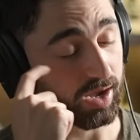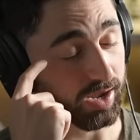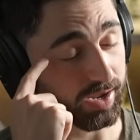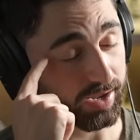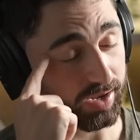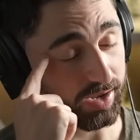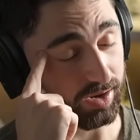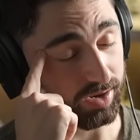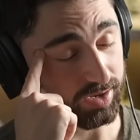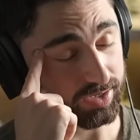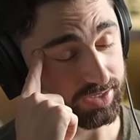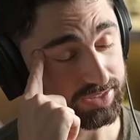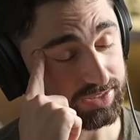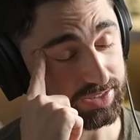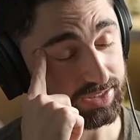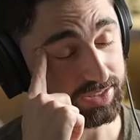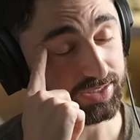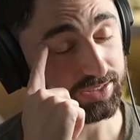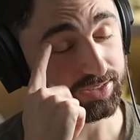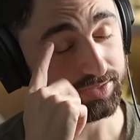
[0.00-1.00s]
I
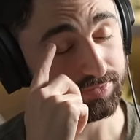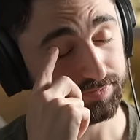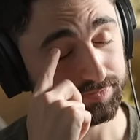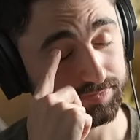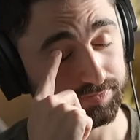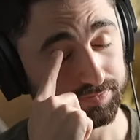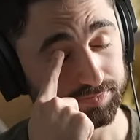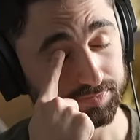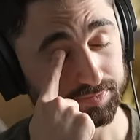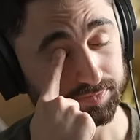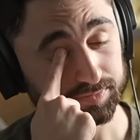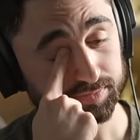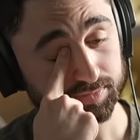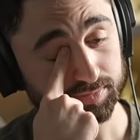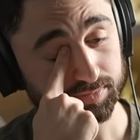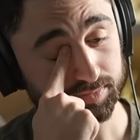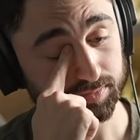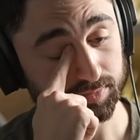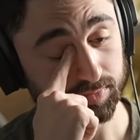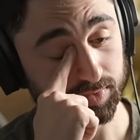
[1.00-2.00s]
honestly
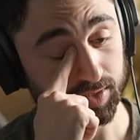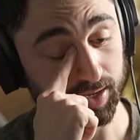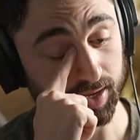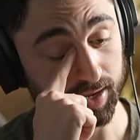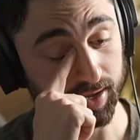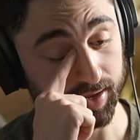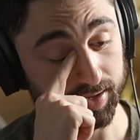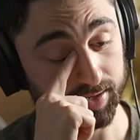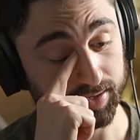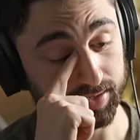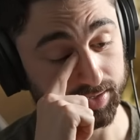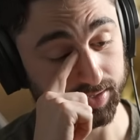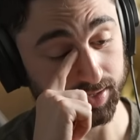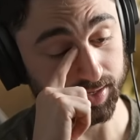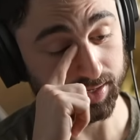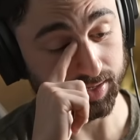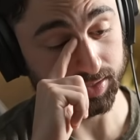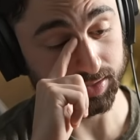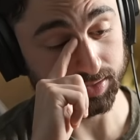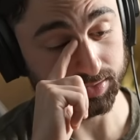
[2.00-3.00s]
I
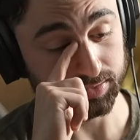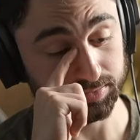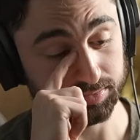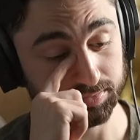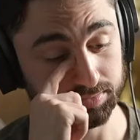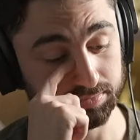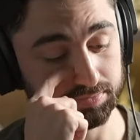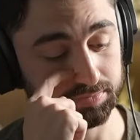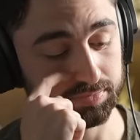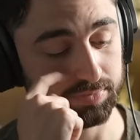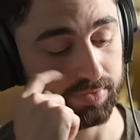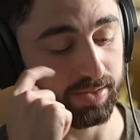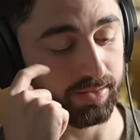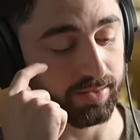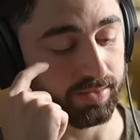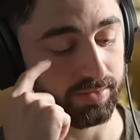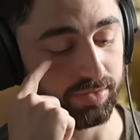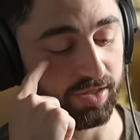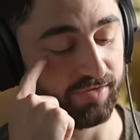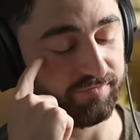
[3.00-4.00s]
I
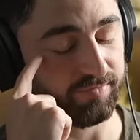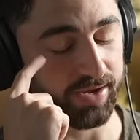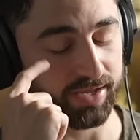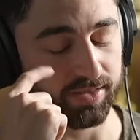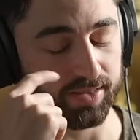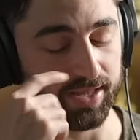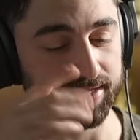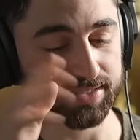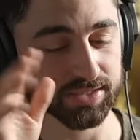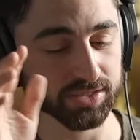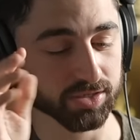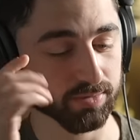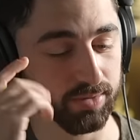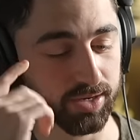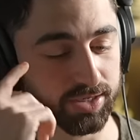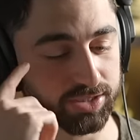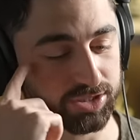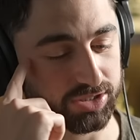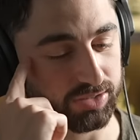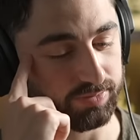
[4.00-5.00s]
love my class so
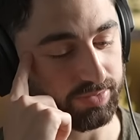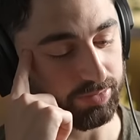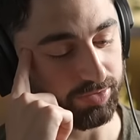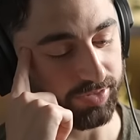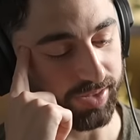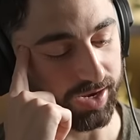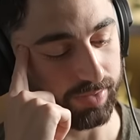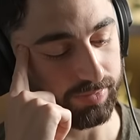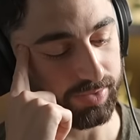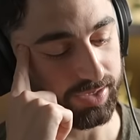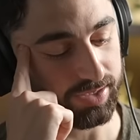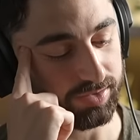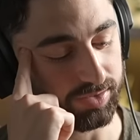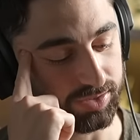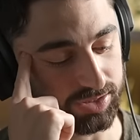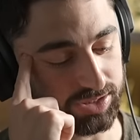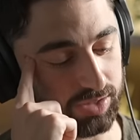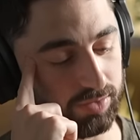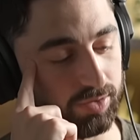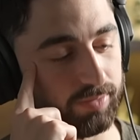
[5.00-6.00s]
much and the people that I meet,
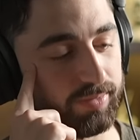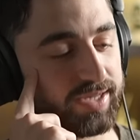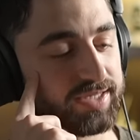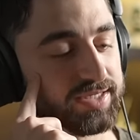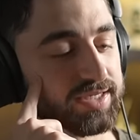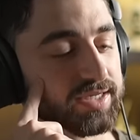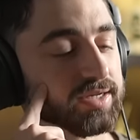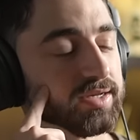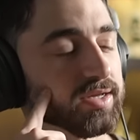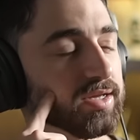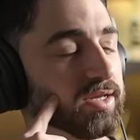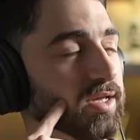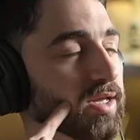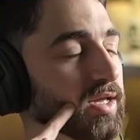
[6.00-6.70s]
they're so amazing.